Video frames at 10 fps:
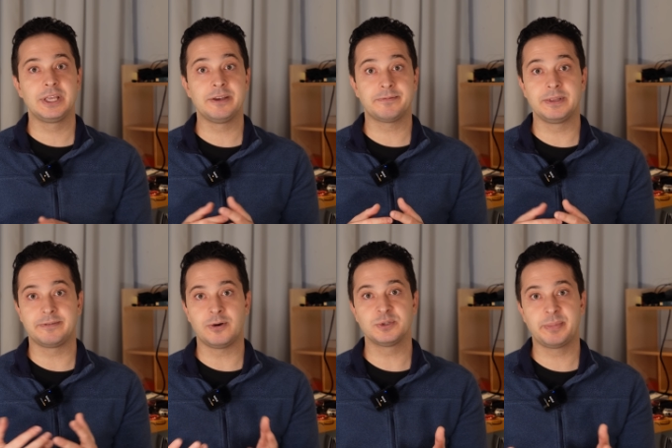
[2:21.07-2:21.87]
if the
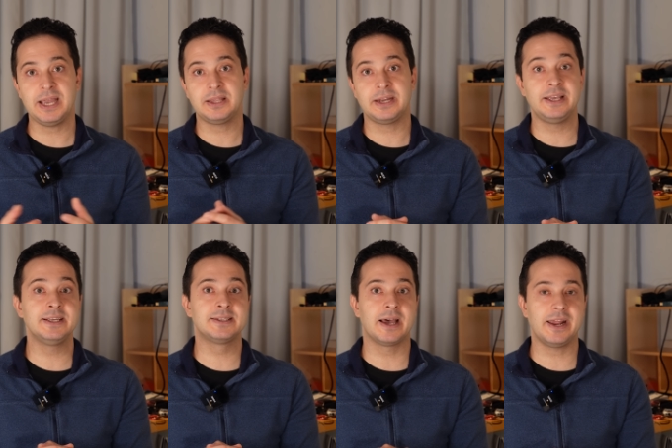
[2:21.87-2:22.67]
phone's battery
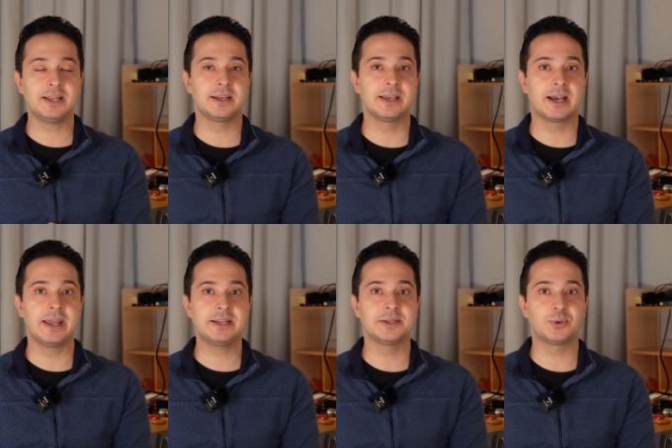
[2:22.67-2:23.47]
is directly
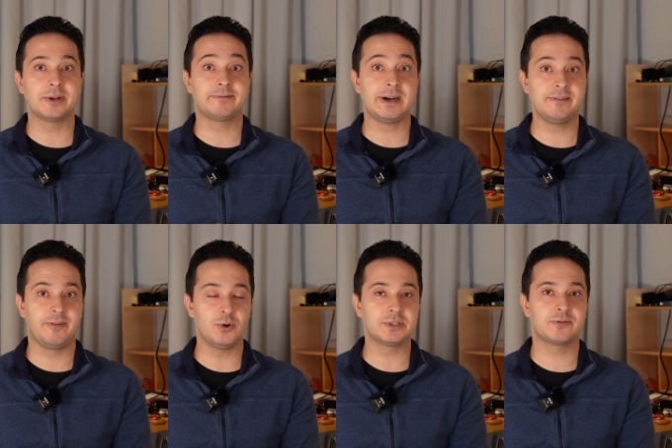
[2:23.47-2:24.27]
connected to the 5
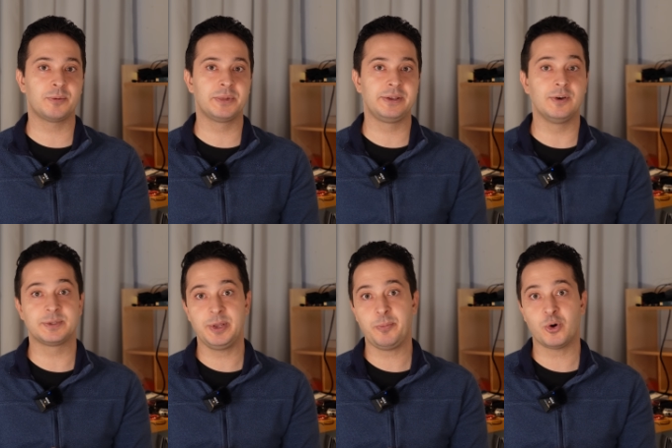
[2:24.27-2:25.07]
volts from the
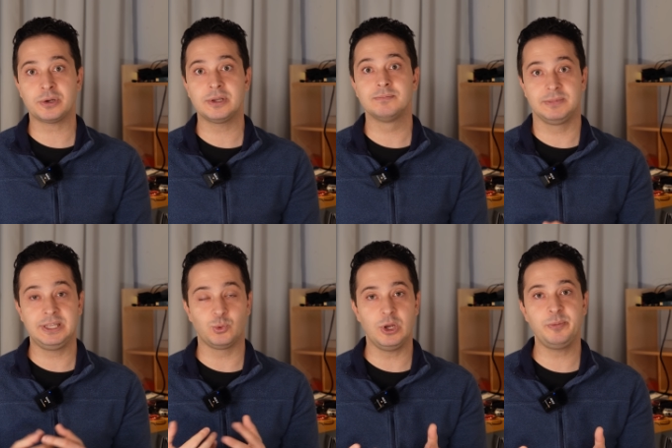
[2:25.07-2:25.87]
USB port,
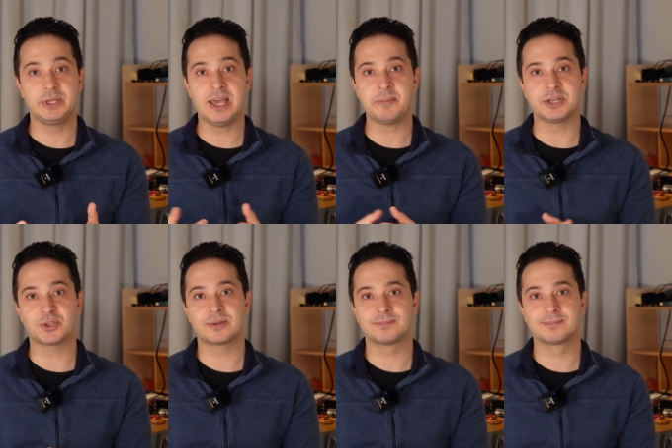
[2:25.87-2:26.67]
it will be
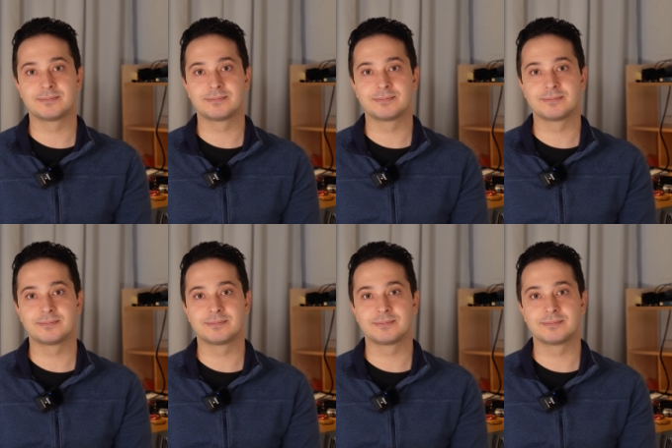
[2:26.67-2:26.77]
damaged.